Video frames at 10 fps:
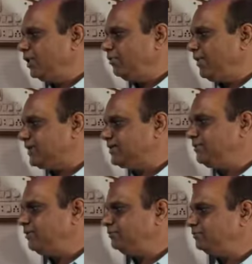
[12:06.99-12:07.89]

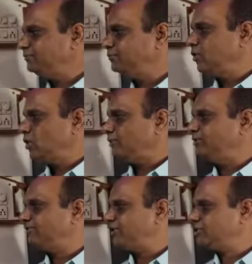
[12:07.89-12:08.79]
Maximum of
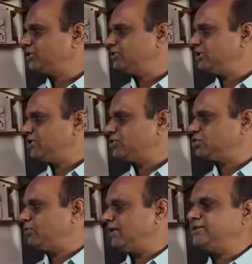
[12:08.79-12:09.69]
the function is
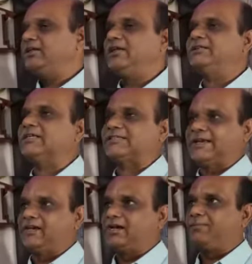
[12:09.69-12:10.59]
2 by 3 in the
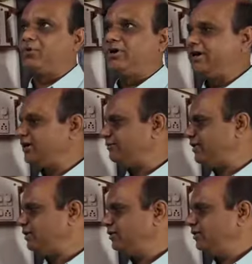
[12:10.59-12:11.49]
second component
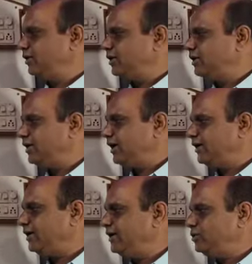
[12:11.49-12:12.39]
interval
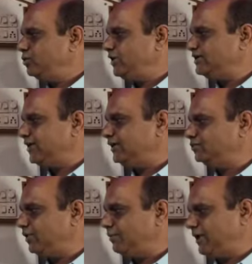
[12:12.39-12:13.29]
and into its
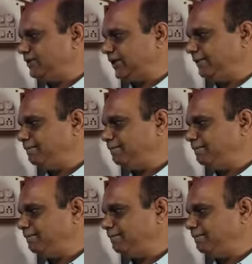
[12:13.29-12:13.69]
length 1 by 3.